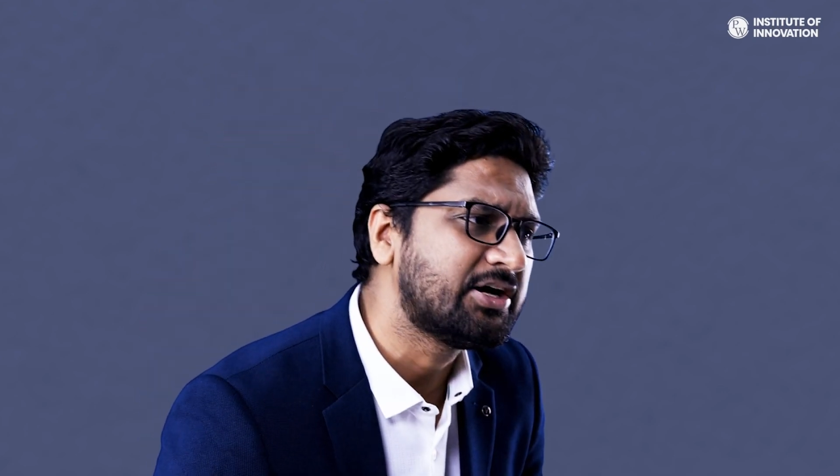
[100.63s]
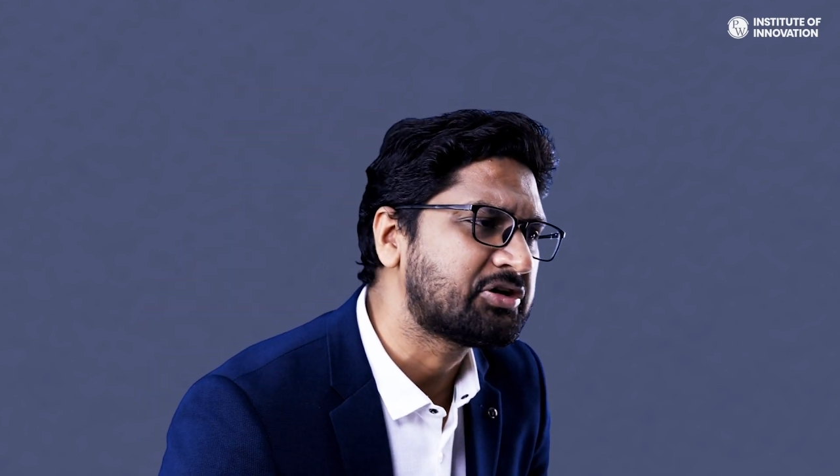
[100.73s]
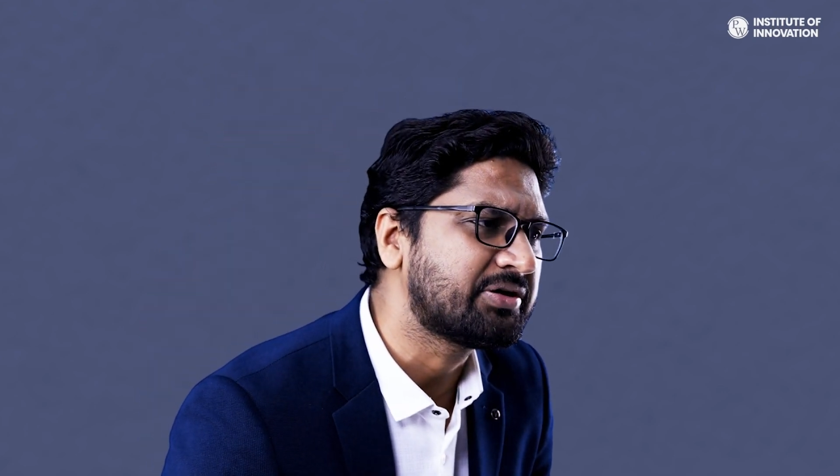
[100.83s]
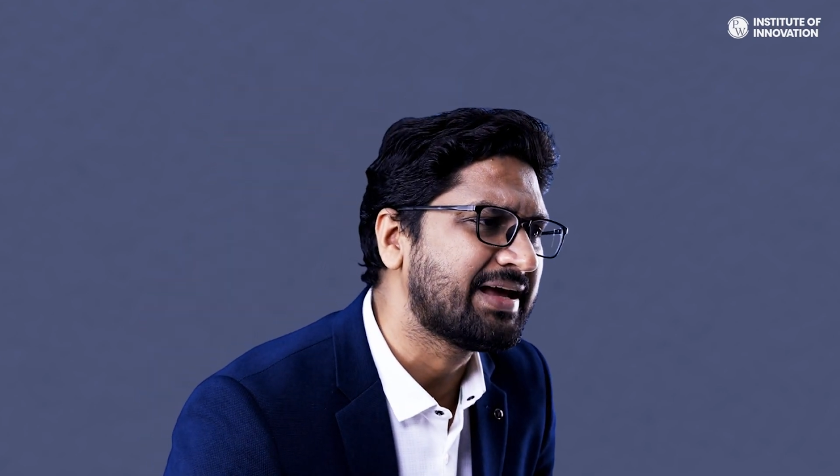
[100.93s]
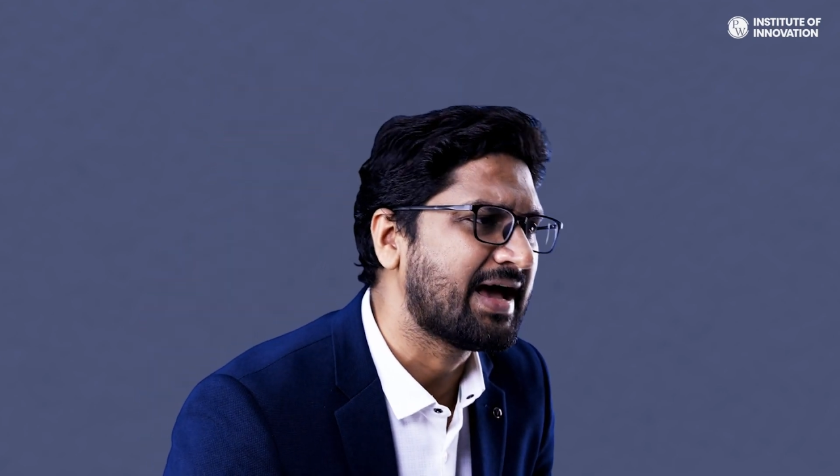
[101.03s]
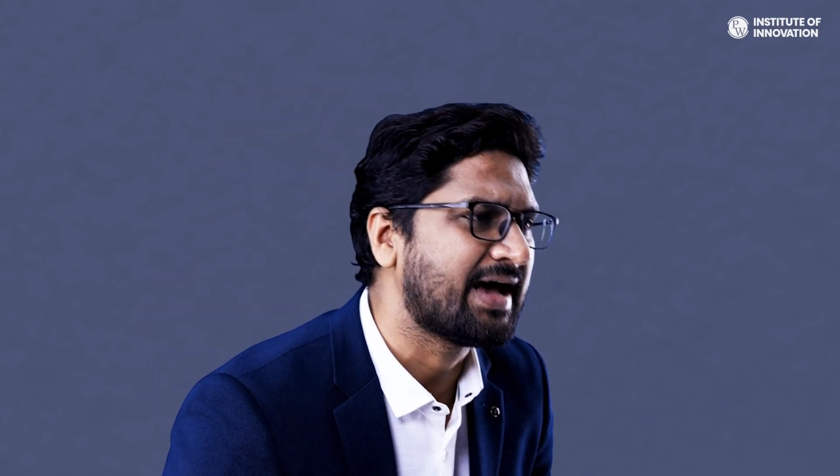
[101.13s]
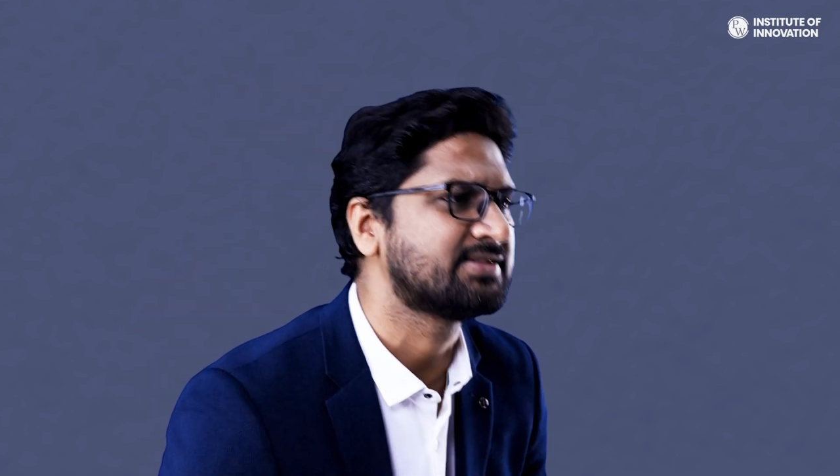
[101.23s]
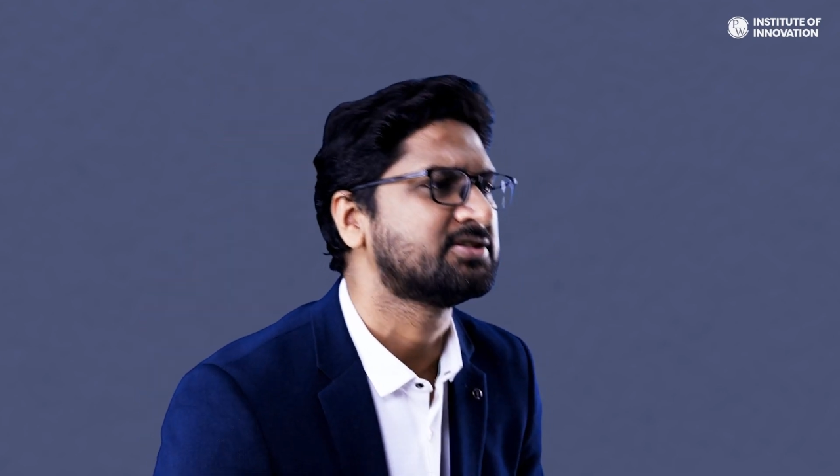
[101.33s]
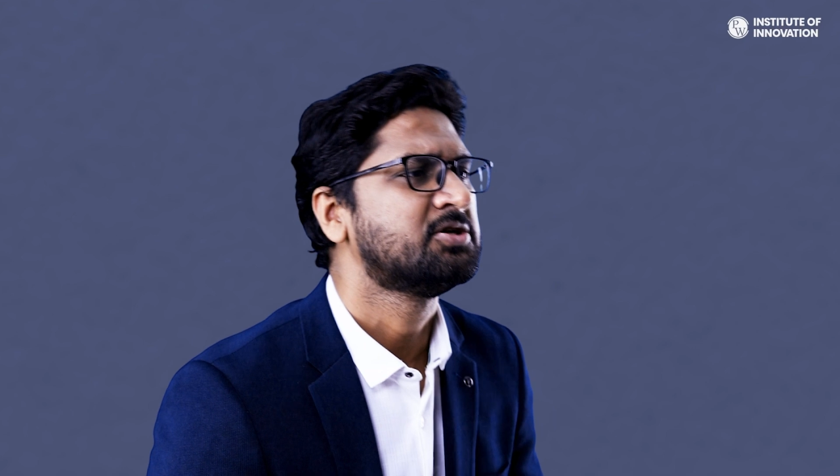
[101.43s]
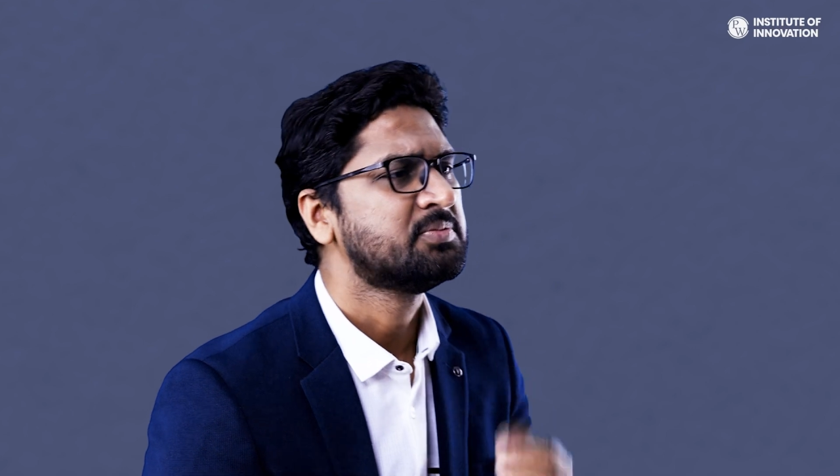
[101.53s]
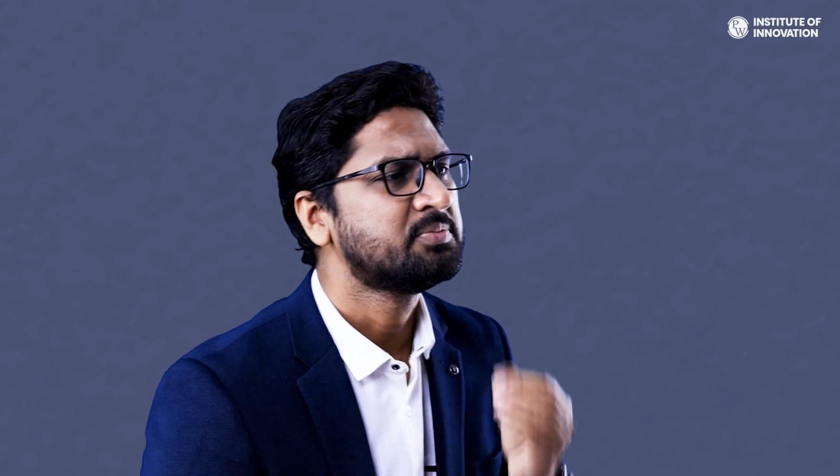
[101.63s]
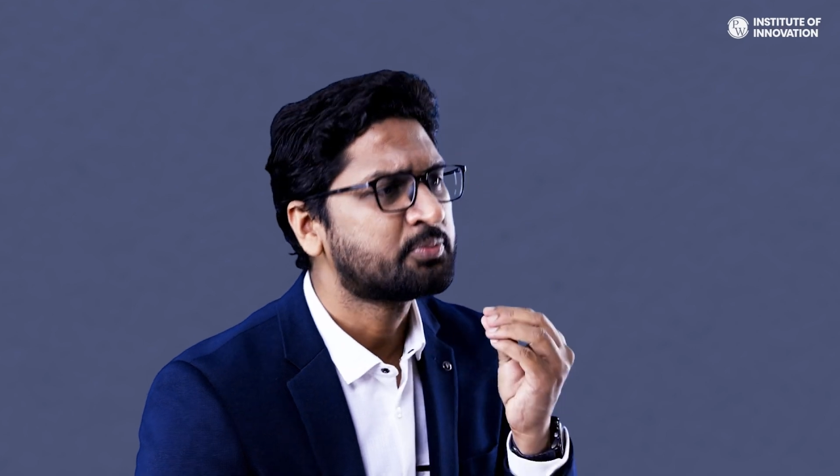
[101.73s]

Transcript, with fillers: country has